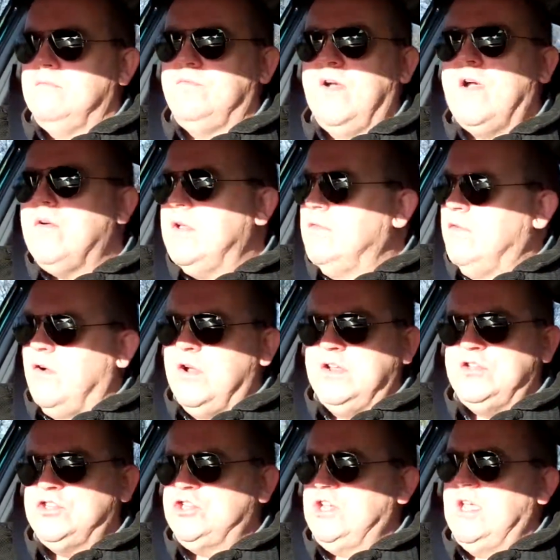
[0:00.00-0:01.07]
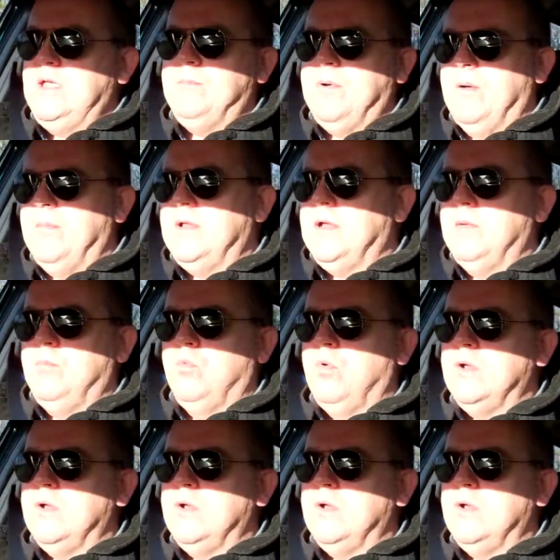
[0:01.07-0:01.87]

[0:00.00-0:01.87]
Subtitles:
very, very cheap. I mean, I